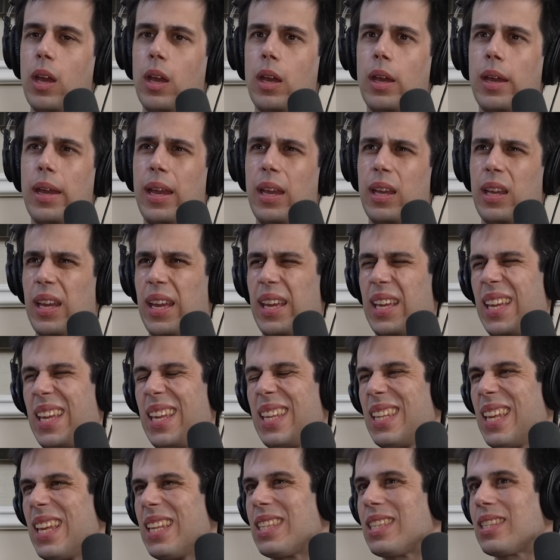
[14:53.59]
Uh,
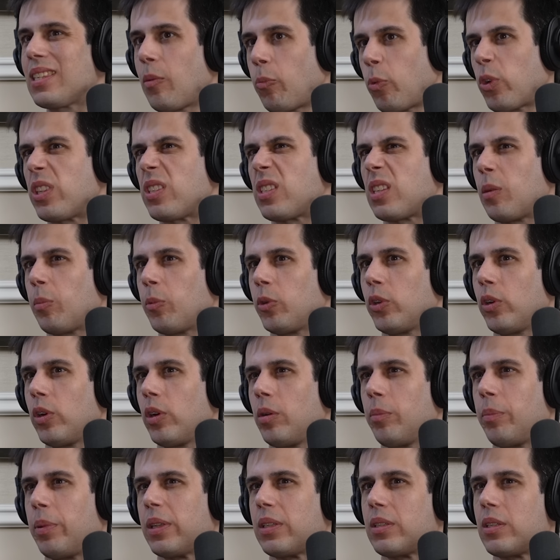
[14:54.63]
it, it's somewhat
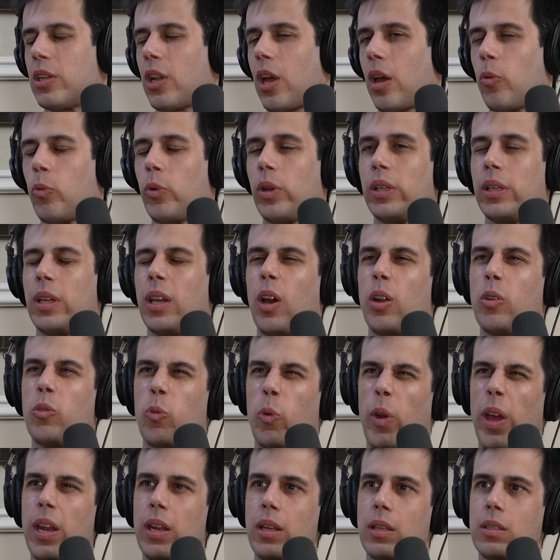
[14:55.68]
similar, but not really on
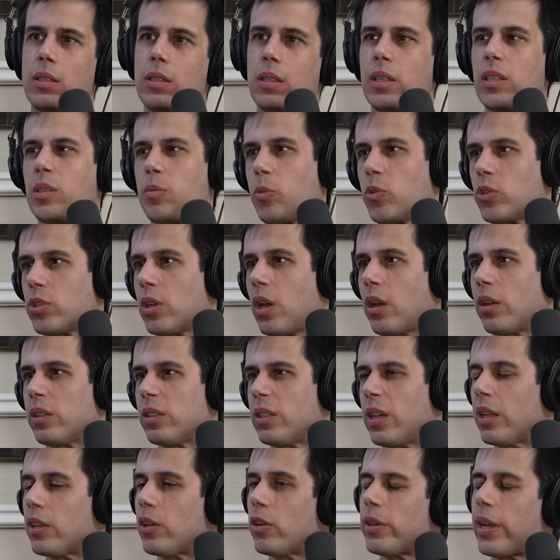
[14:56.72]
Reddit. It's mostly on
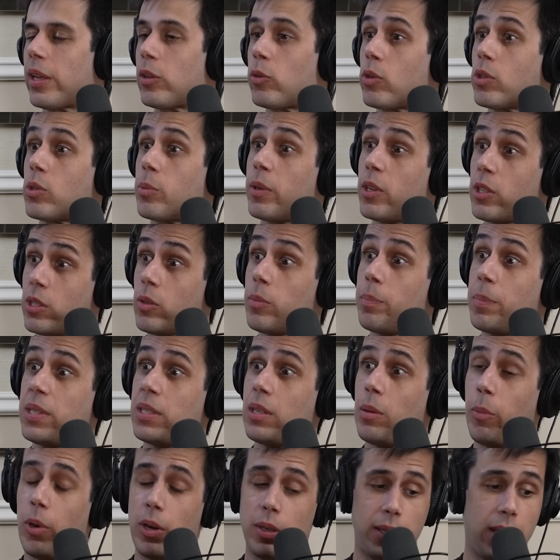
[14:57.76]
the other networks because
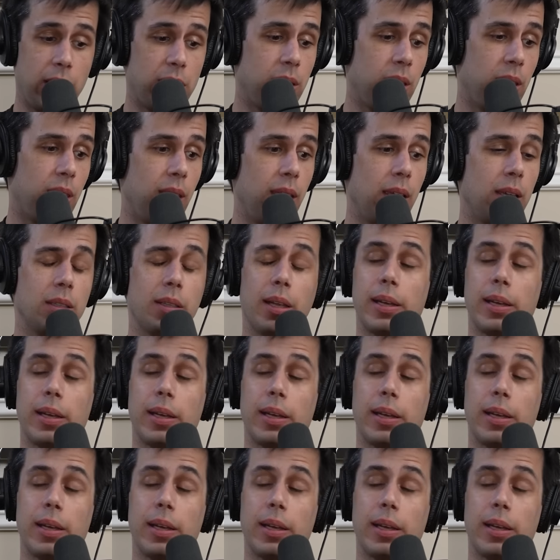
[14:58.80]
CMR. That's the thing.